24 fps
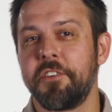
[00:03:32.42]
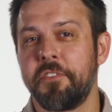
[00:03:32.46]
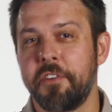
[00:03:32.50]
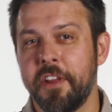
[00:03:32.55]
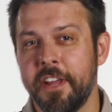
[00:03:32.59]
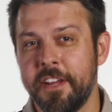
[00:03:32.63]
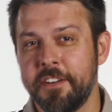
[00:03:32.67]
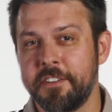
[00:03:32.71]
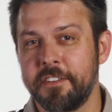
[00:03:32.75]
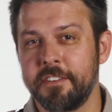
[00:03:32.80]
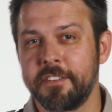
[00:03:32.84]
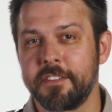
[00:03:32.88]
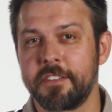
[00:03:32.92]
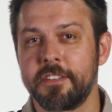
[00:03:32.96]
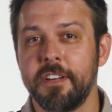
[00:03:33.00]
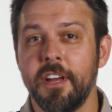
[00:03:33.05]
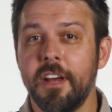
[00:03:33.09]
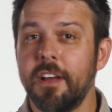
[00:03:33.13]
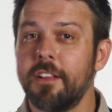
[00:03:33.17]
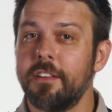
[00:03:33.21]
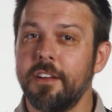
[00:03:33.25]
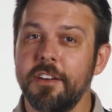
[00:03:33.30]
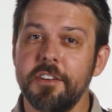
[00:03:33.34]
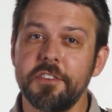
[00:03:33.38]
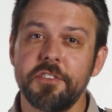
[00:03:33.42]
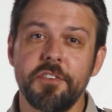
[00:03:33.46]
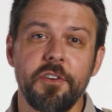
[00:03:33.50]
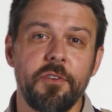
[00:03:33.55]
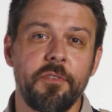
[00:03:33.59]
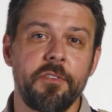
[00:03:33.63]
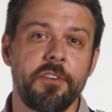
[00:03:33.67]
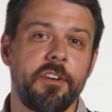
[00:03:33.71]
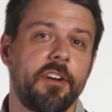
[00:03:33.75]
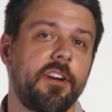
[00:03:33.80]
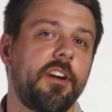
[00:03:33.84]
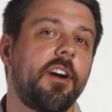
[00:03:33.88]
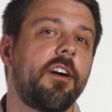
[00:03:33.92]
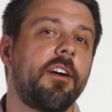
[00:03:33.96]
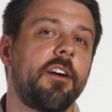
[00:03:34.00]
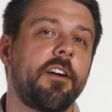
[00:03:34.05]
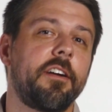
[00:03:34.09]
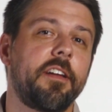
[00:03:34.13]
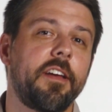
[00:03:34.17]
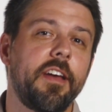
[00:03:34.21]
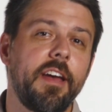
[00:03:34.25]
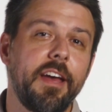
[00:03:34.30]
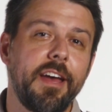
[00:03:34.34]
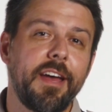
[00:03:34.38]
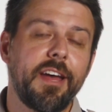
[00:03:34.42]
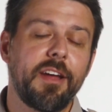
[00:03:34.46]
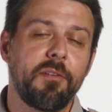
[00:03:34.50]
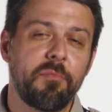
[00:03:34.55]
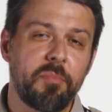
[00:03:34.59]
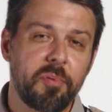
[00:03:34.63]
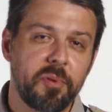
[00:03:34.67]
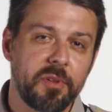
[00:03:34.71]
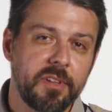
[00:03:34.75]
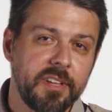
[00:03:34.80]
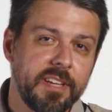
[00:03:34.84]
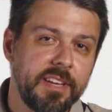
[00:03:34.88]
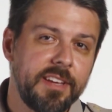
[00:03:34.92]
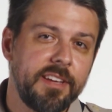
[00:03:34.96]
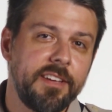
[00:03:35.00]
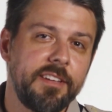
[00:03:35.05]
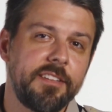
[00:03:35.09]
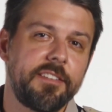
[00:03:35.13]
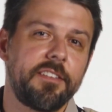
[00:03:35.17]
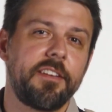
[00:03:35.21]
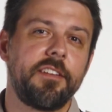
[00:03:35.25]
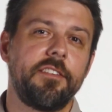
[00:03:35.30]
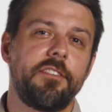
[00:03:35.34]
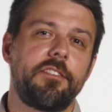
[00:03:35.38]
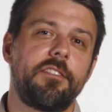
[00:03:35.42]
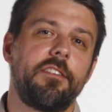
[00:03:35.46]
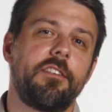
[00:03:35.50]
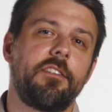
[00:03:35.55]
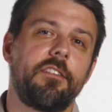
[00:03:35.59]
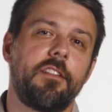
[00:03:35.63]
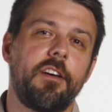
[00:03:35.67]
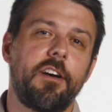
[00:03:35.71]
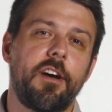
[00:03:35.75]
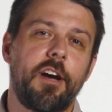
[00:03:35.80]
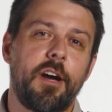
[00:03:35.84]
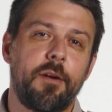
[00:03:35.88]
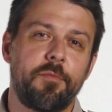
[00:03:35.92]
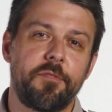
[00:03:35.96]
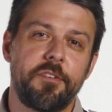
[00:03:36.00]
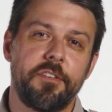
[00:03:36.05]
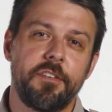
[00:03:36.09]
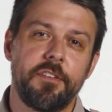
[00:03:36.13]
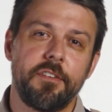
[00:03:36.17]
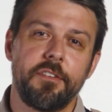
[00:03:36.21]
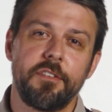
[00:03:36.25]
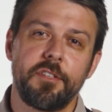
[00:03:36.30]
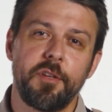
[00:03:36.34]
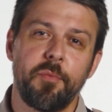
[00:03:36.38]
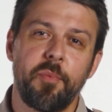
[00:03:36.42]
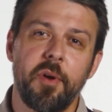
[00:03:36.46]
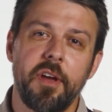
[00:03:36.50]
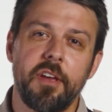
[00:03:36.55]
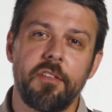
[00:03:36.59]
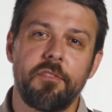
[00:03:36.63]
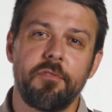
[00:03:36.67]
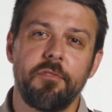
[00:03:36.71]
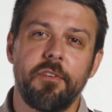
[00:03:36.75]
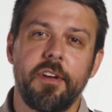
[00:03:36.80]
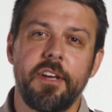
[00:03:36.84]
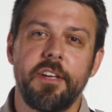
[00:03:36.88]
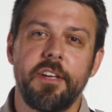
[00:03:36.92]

donations, let us know on your card, and please consider the option to pay through